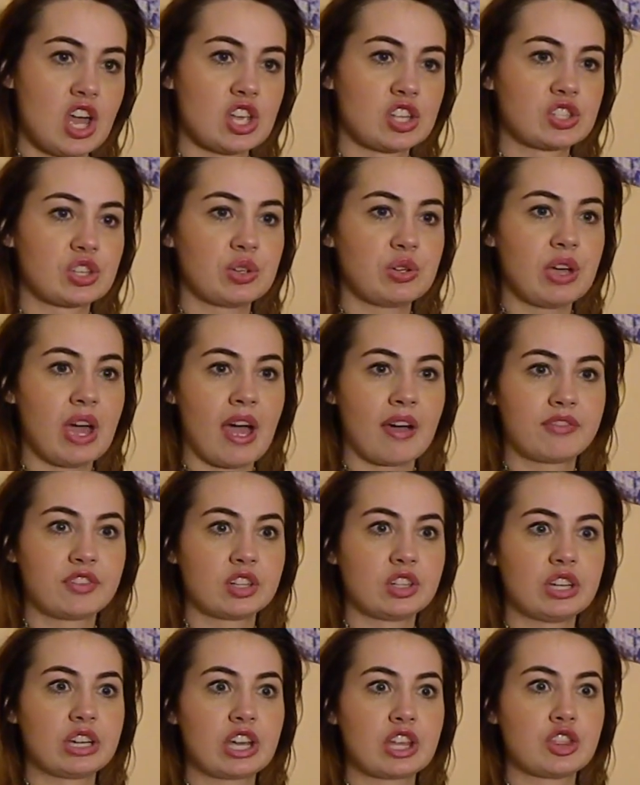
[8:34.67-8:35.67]
So you have to
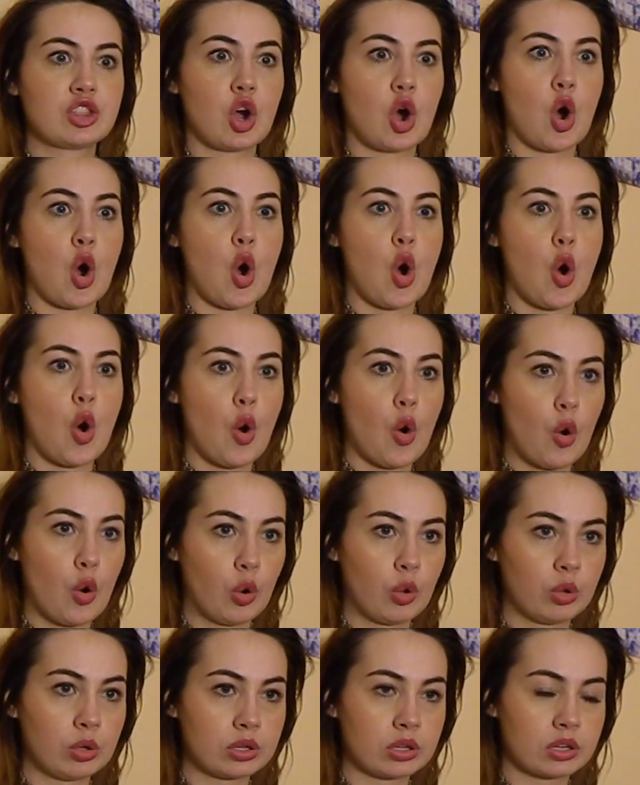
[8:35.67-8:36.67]
look at the
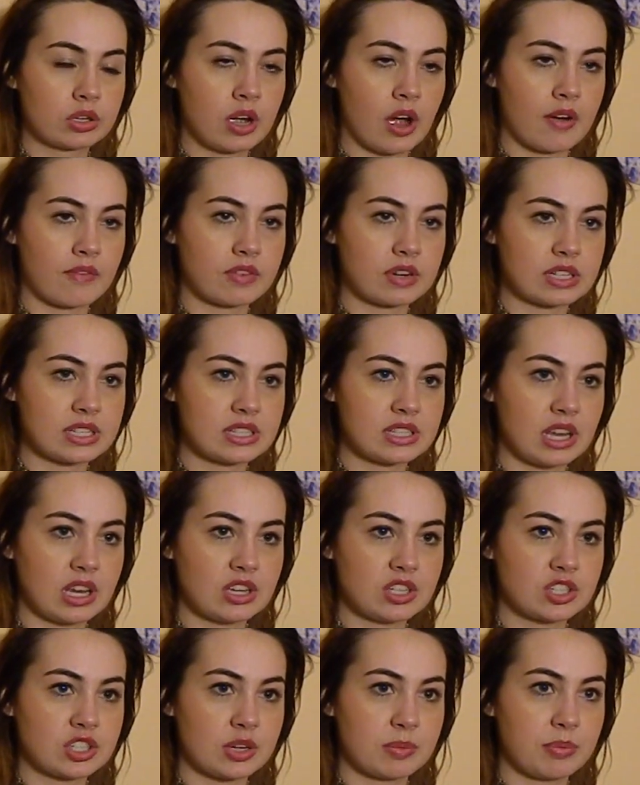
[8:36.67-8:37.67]
whole
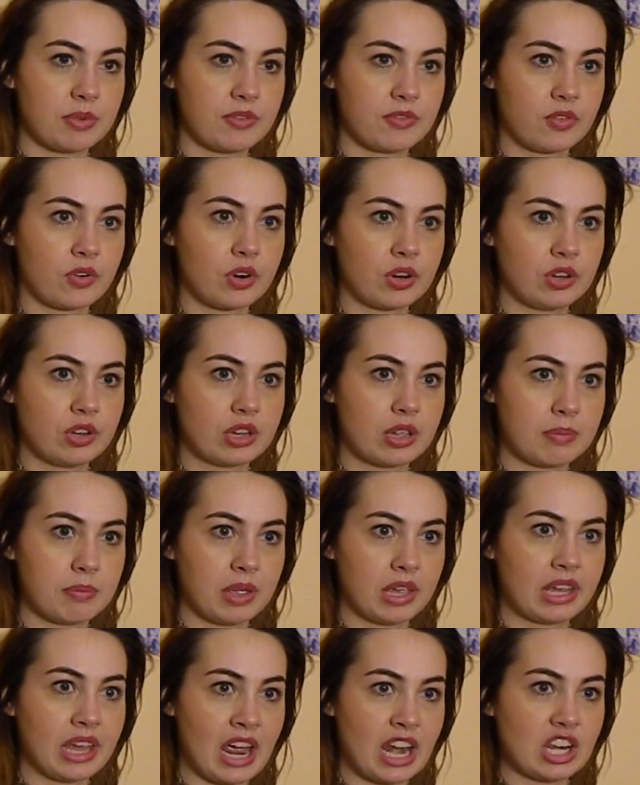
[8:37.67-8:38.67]
conversation before you can
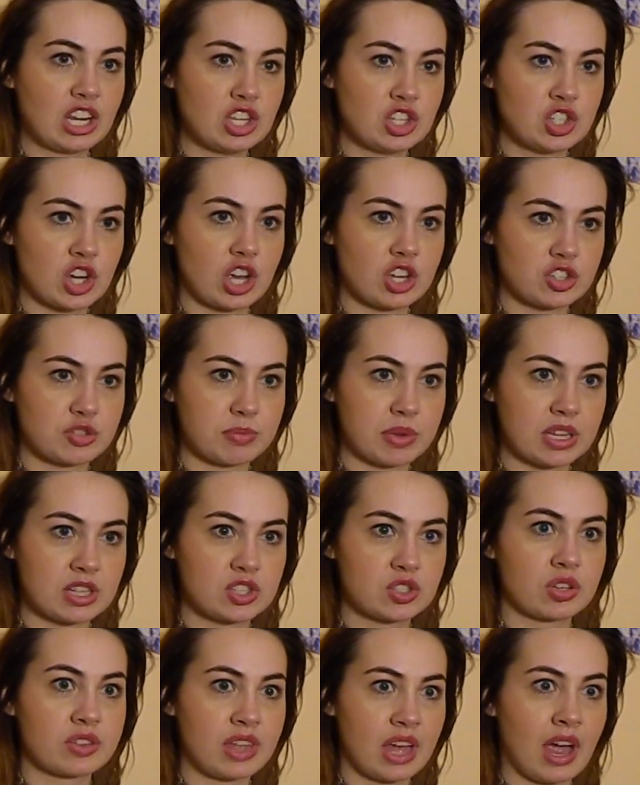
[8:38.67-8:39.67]
make any judgment.
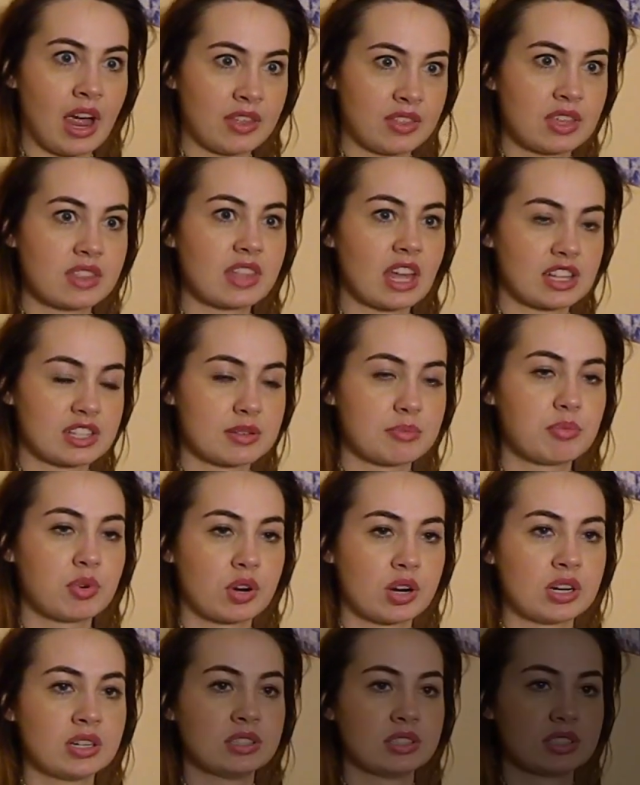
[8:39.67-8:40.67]
So I think that's
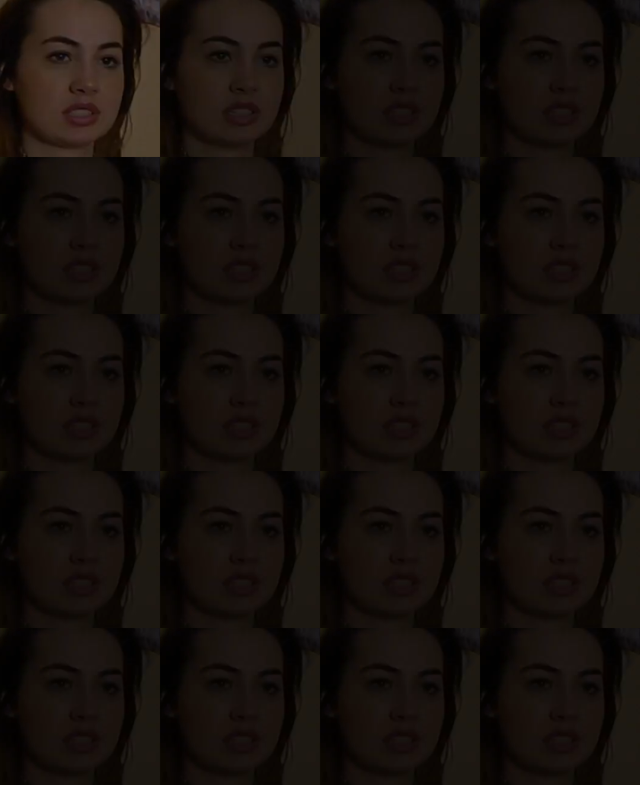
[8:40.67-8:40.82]
important.